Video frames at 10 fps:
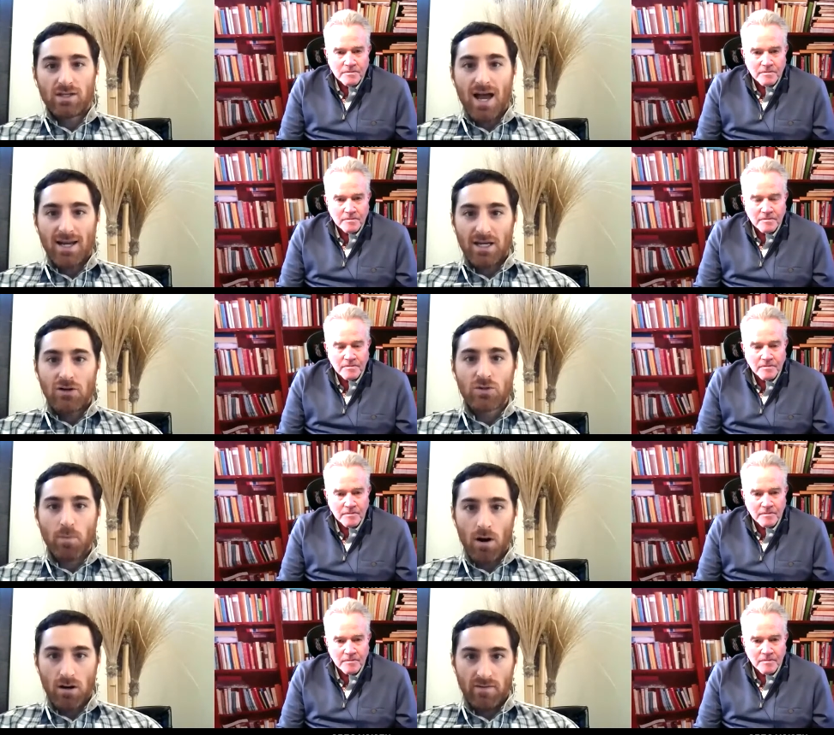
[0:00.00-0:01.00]
Speaker 1: was not a huge
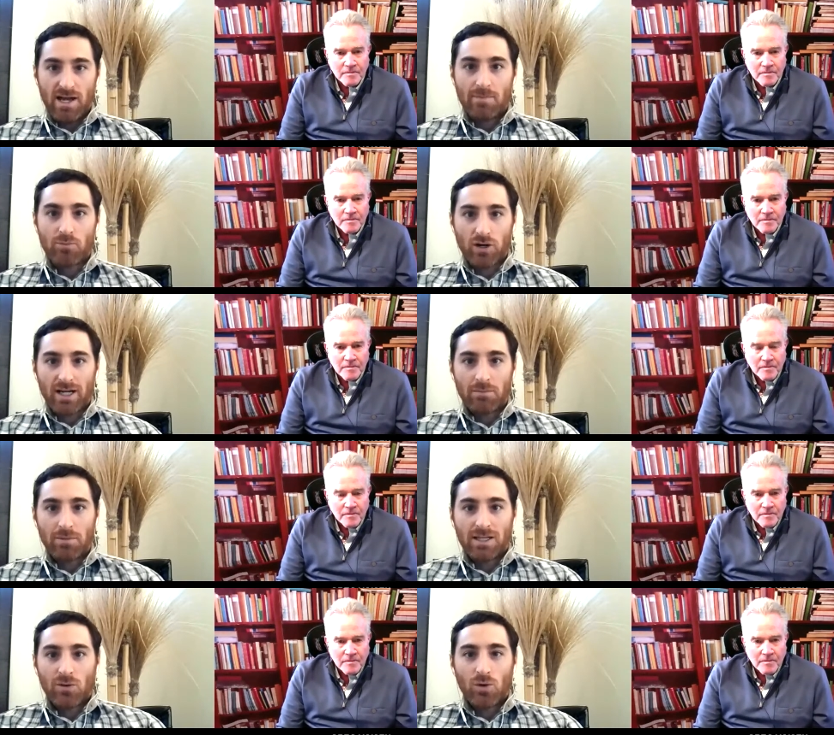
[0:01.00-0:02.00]
part of the upbringing,
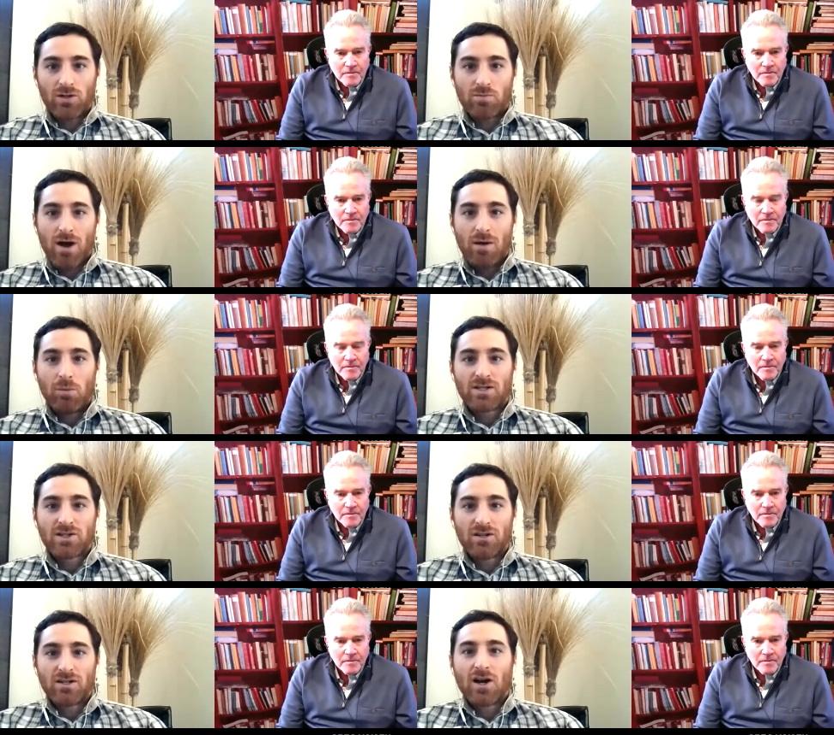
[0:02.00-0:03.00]
but there were probably
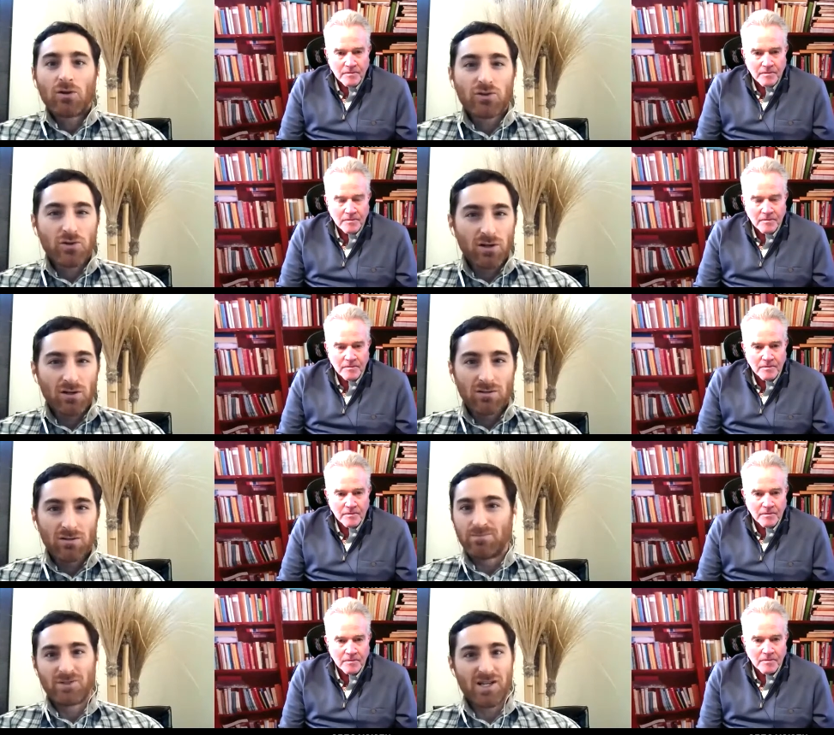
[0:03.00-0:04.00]
certain cultural
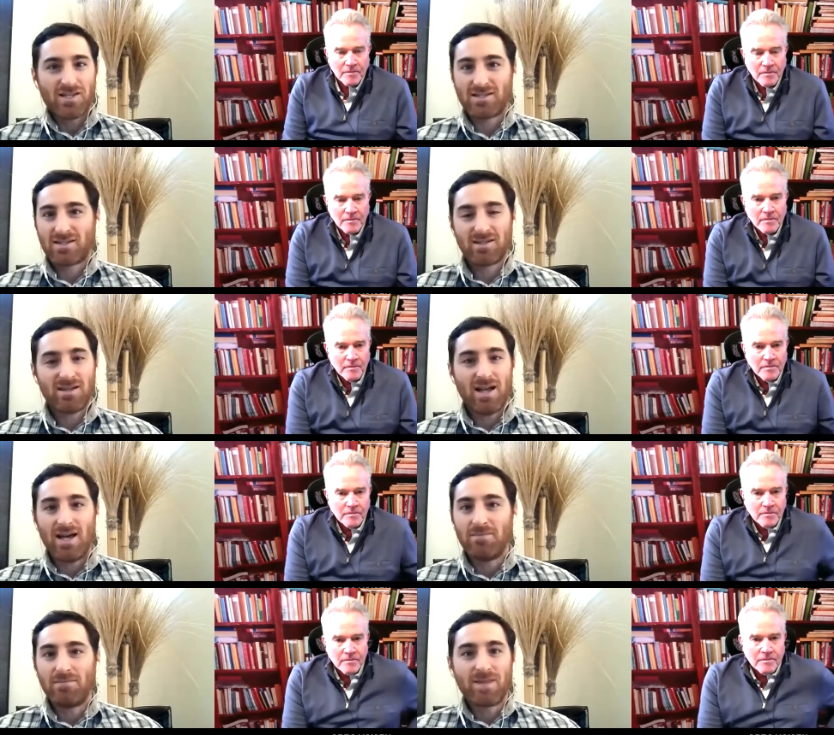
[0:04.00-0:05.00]
just
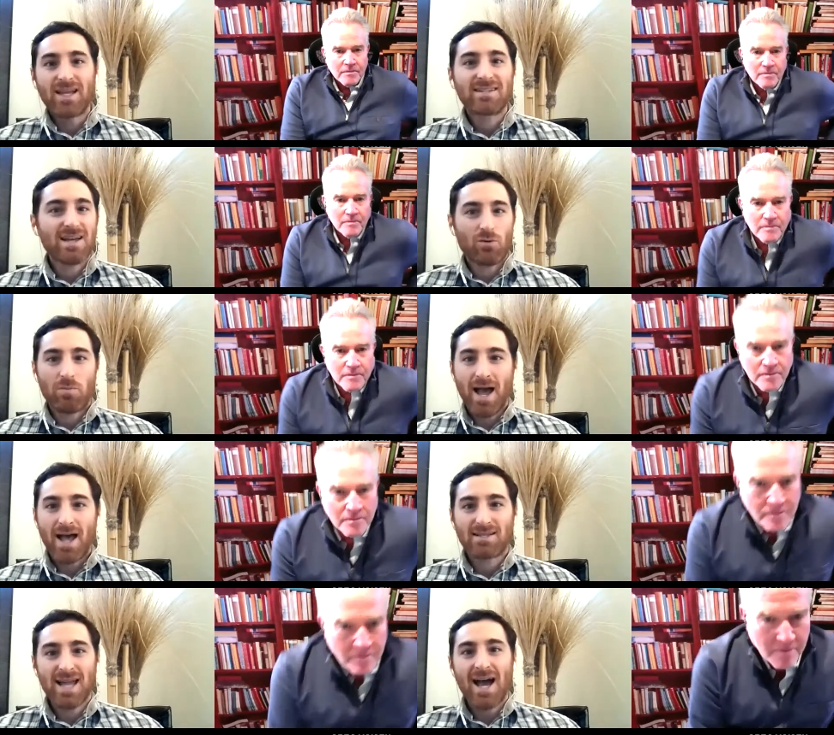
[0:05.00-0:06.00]
uh, things that were
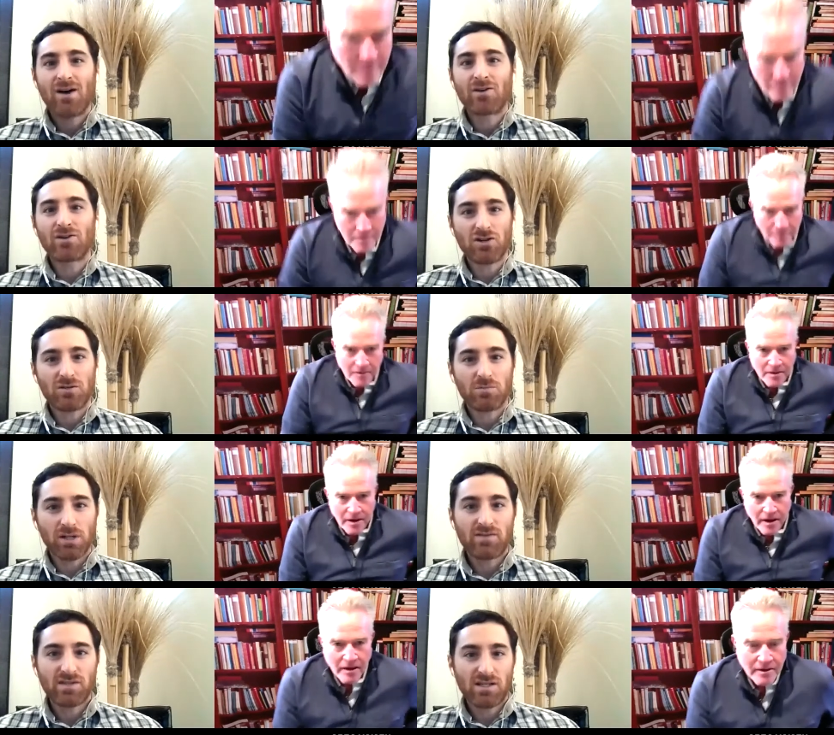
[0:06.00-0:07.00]
passed down or certain
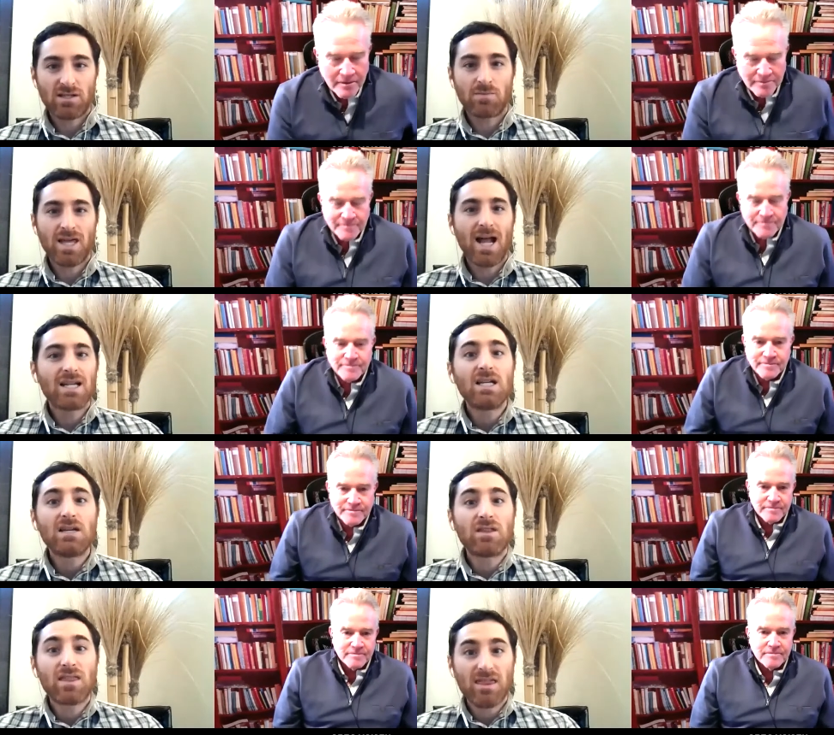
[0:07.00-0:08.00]
belief yeah. systems that I didn't
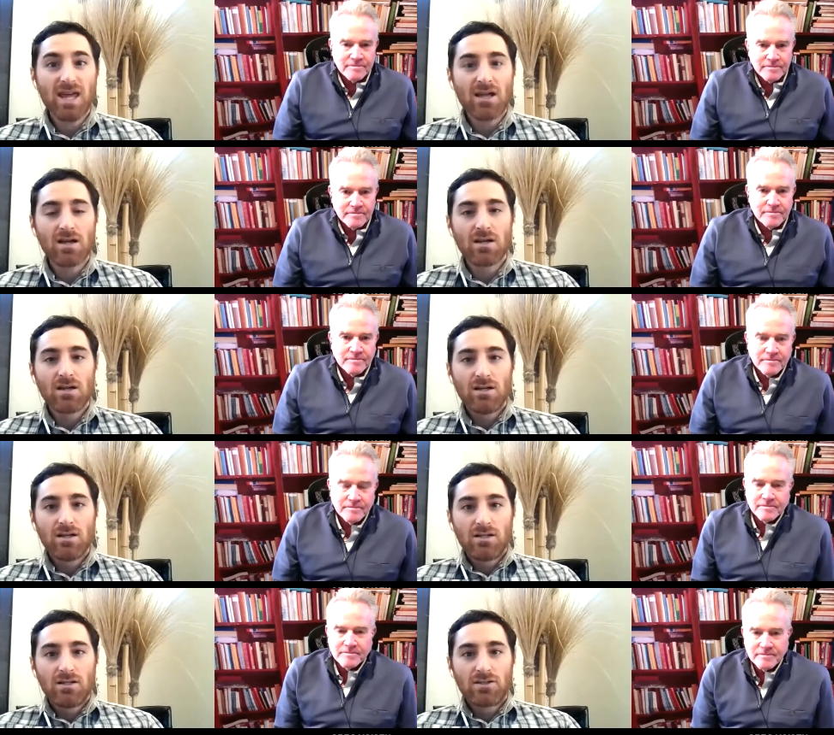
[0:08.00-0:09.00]
even think
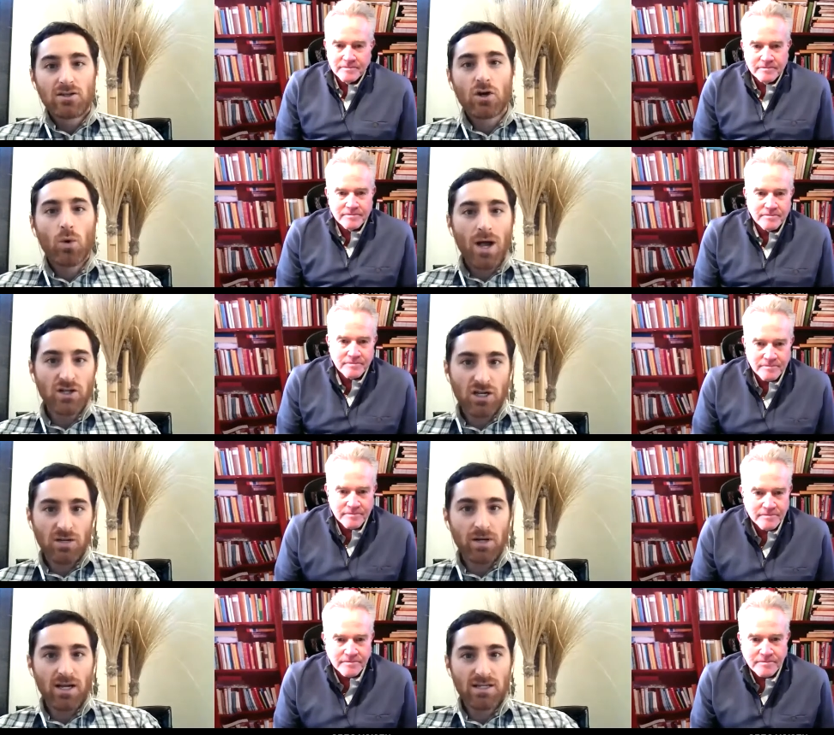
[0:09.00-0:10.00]
to question
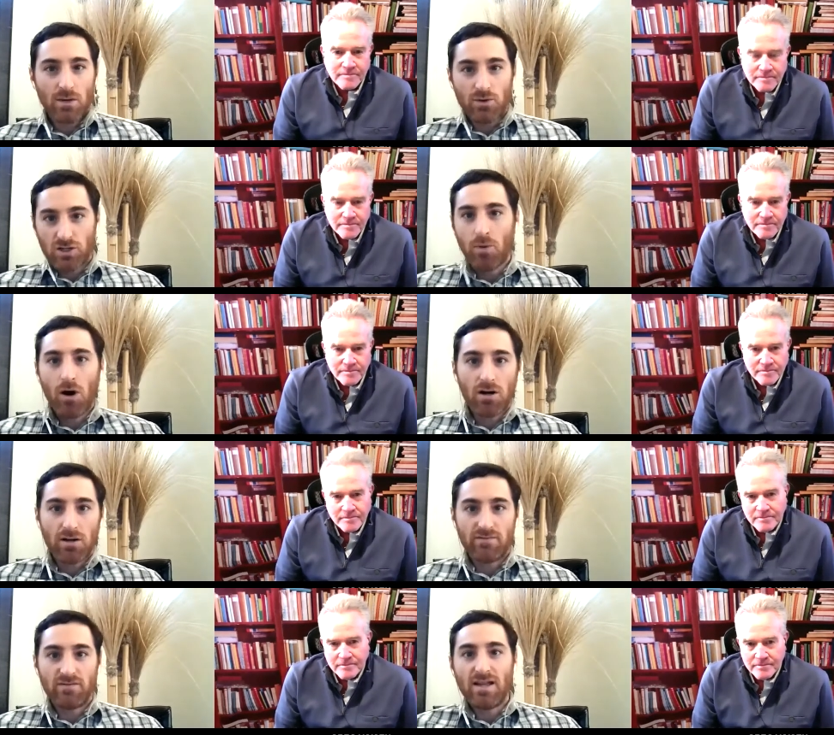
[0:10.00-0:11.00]
because they were just part
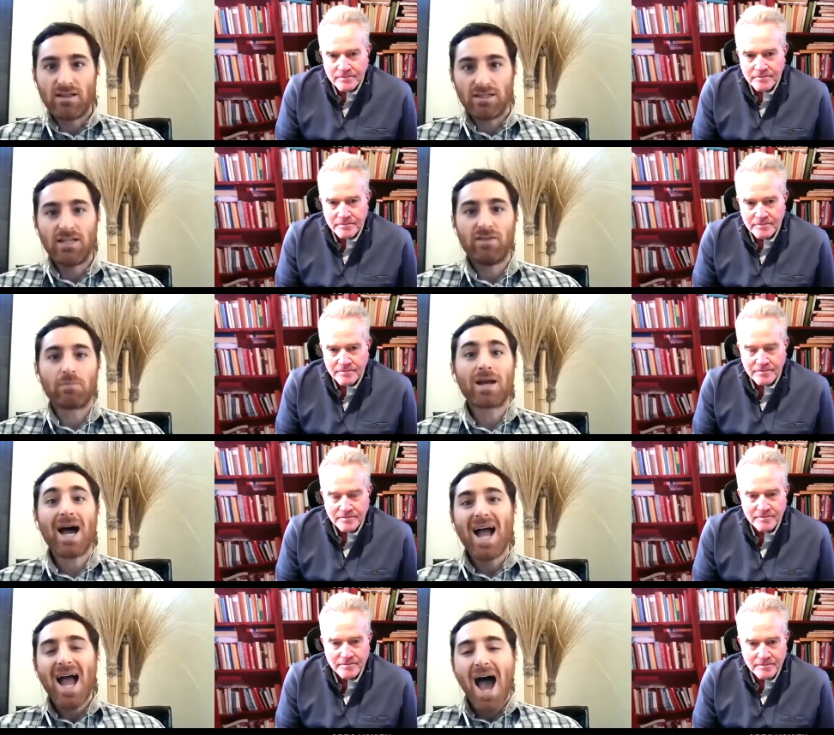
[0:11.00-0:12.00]
of living. But I,
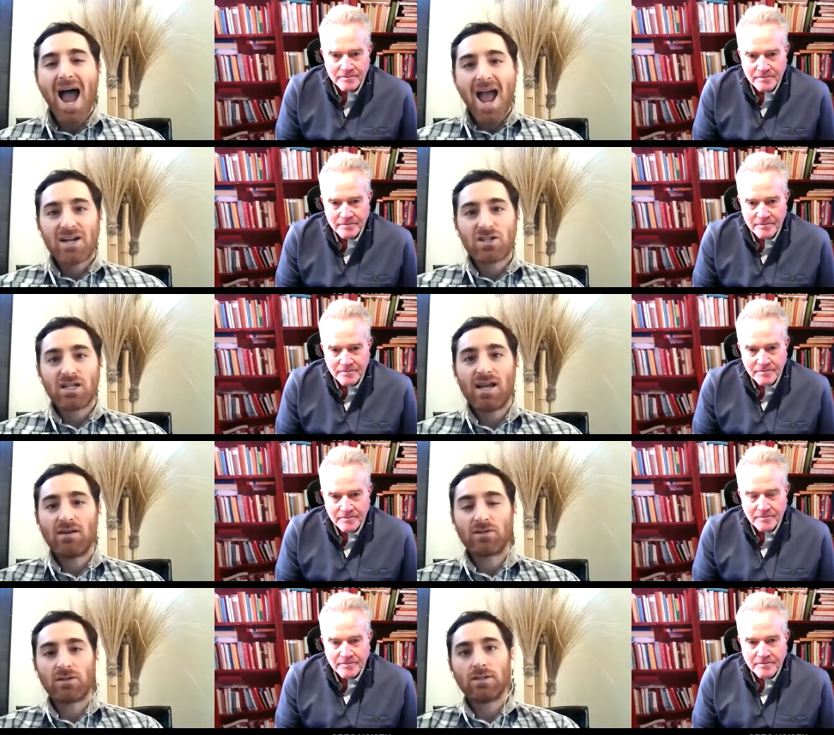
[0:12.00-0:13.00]
I actually
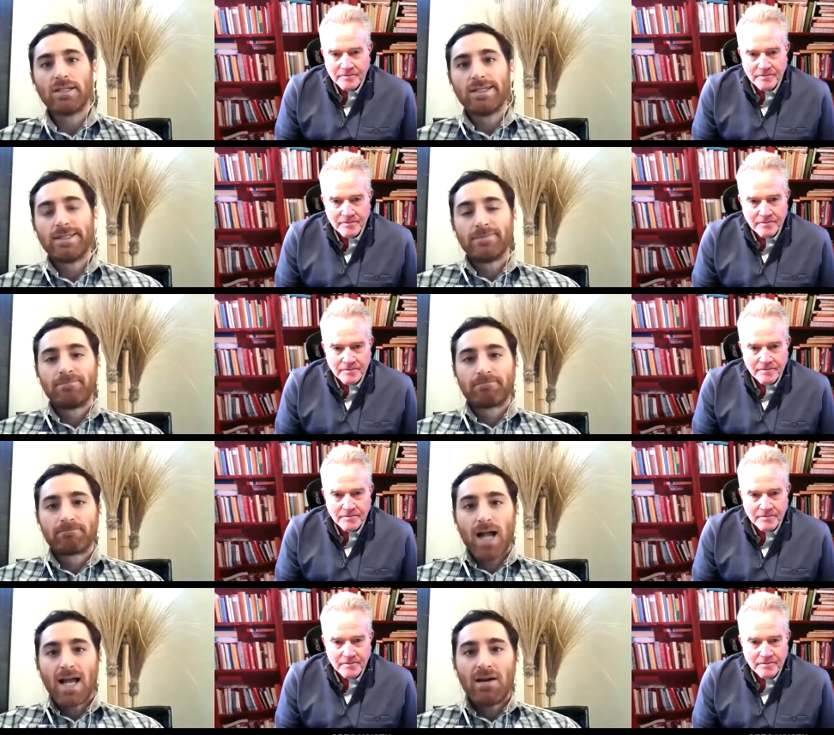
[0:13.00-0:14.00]
never, I